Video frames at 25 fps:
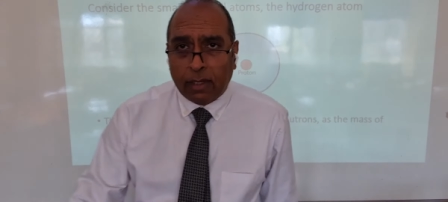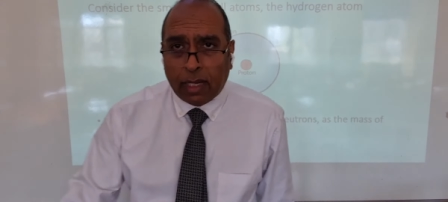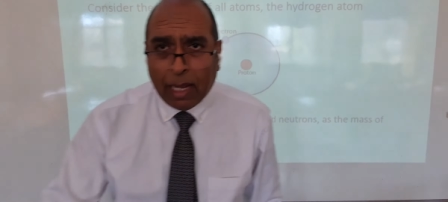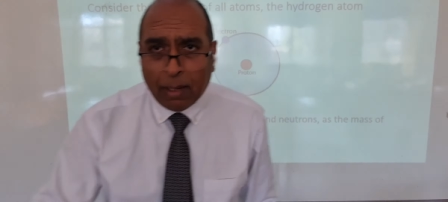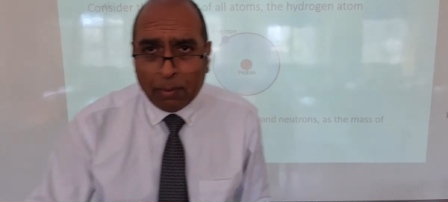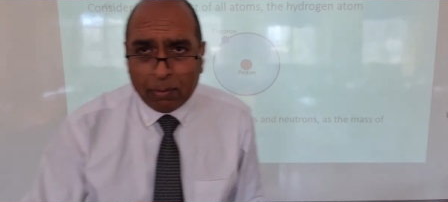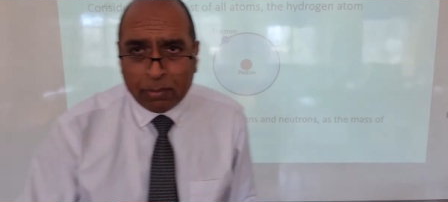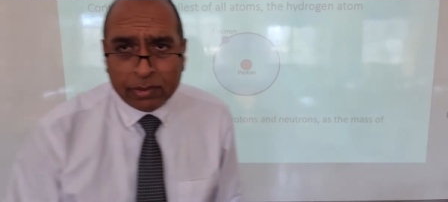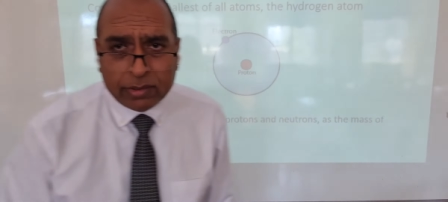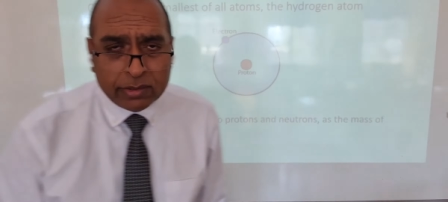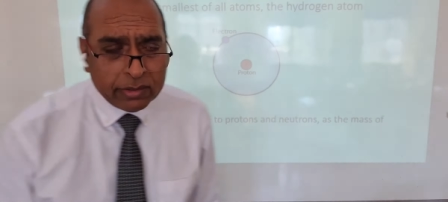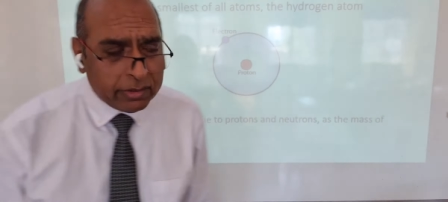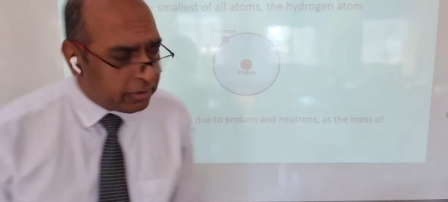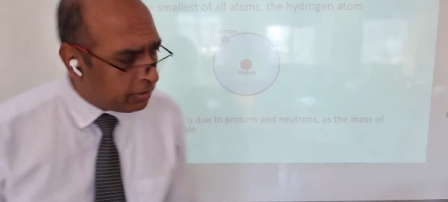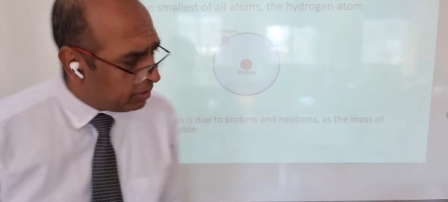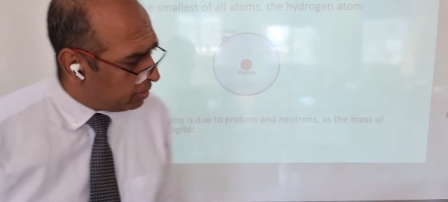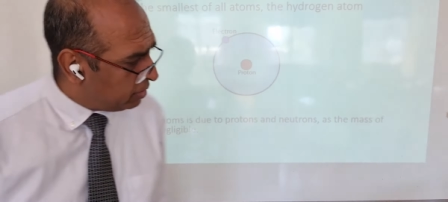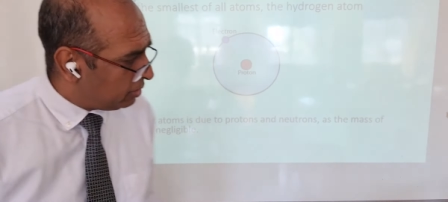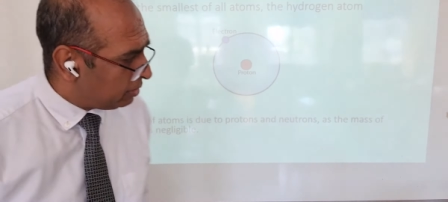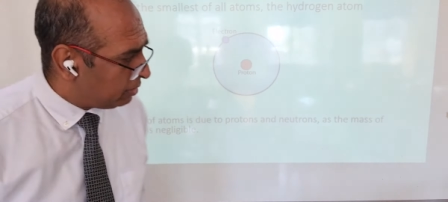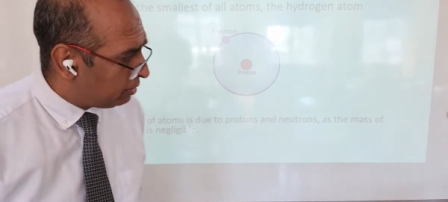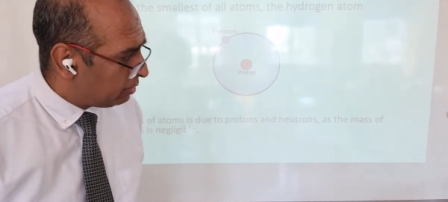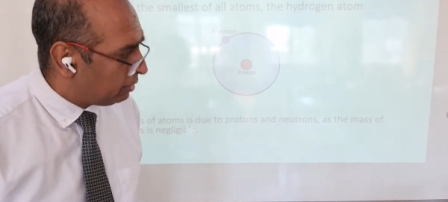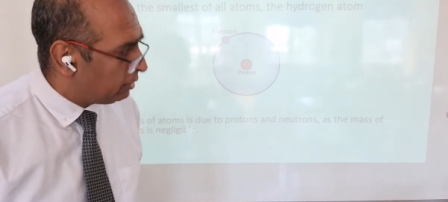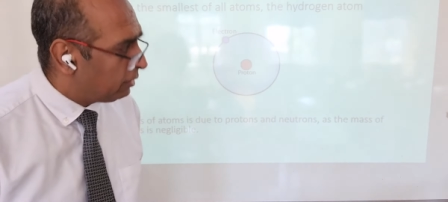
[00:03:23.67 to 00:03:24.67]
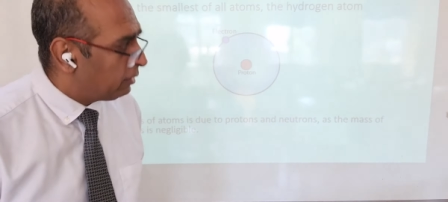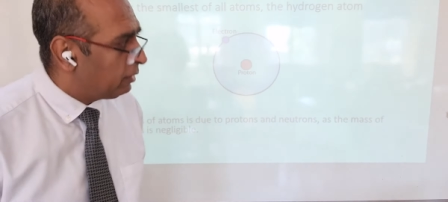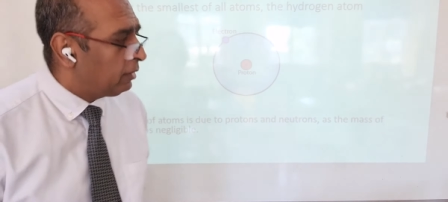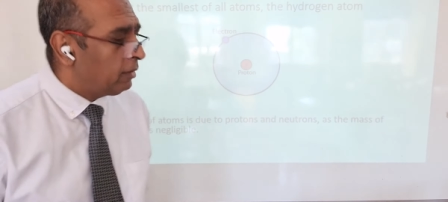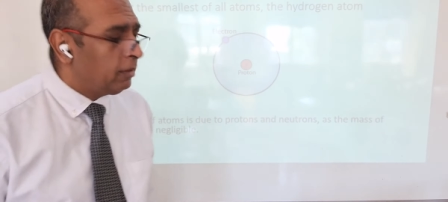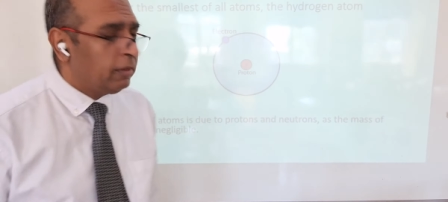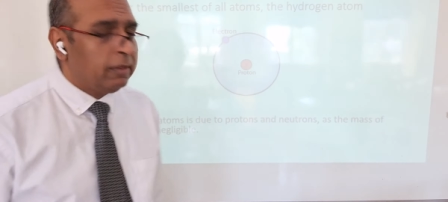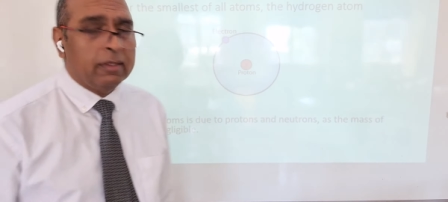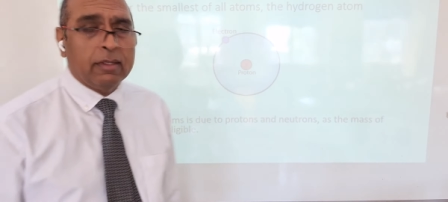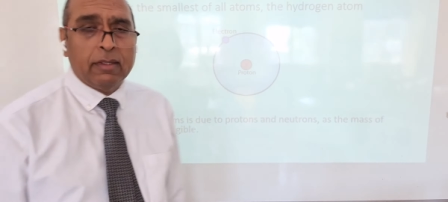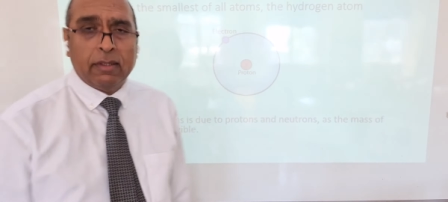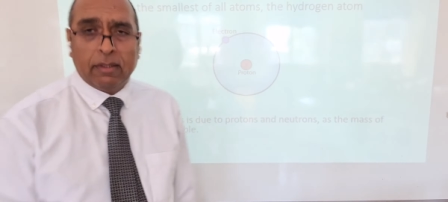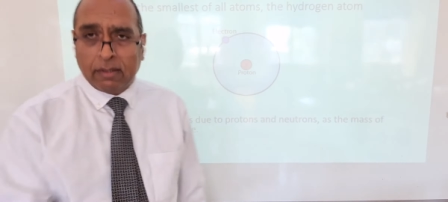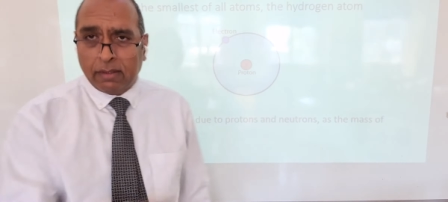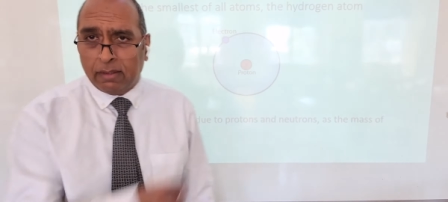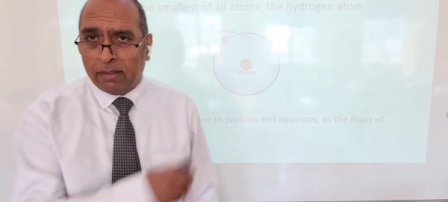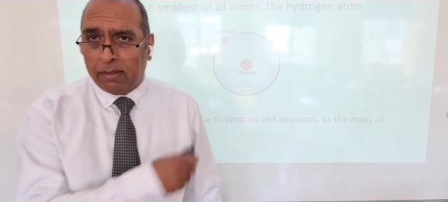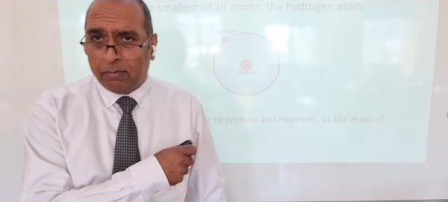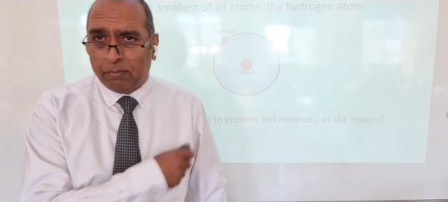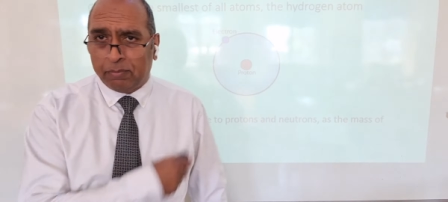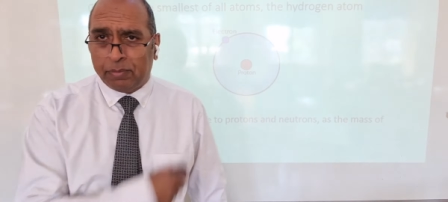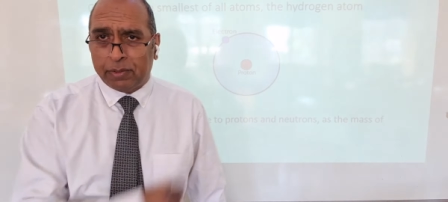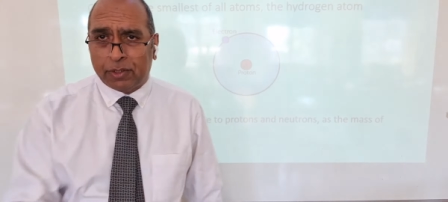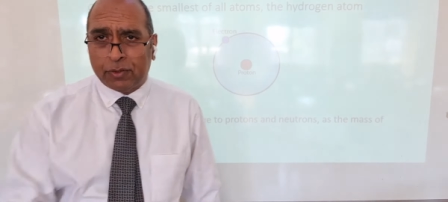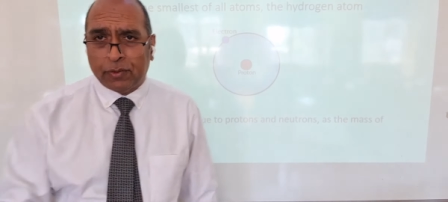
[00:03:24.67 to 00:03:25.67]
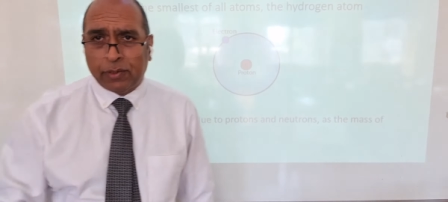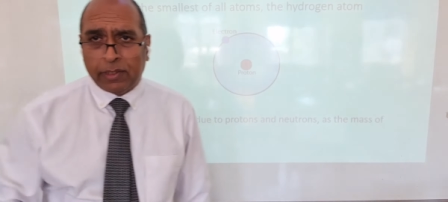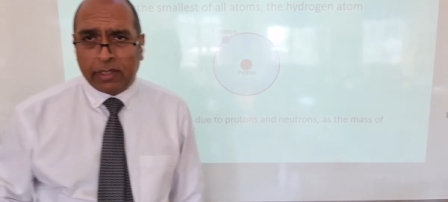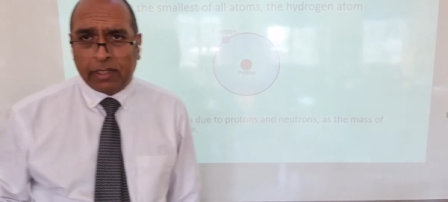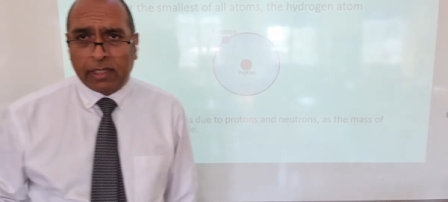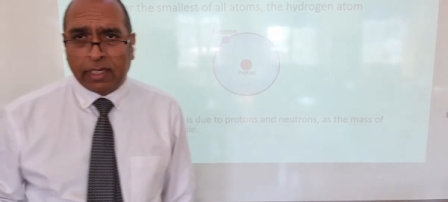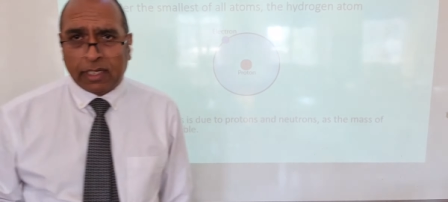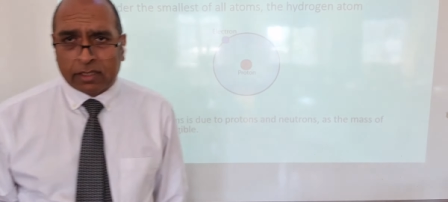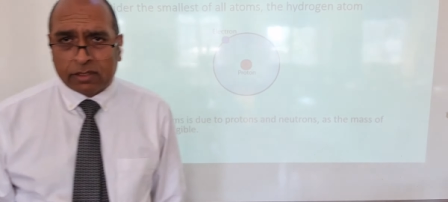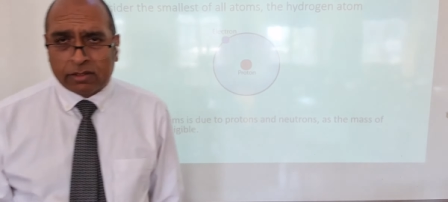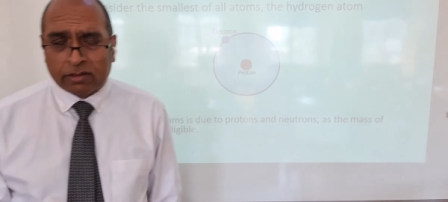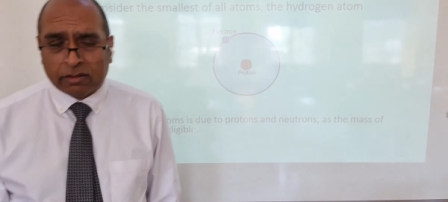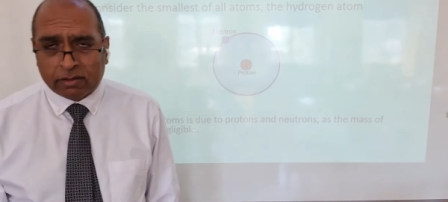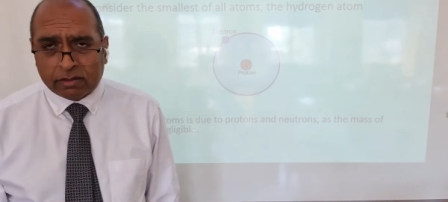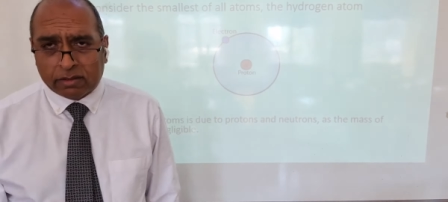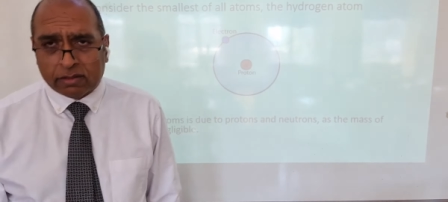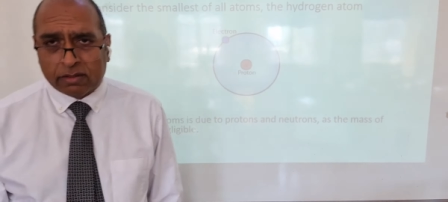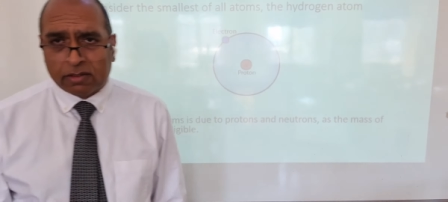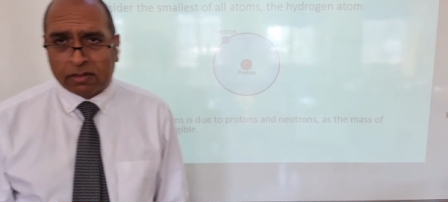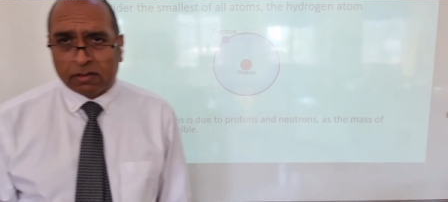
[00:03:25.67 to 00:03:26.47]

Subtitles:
happens between lessons.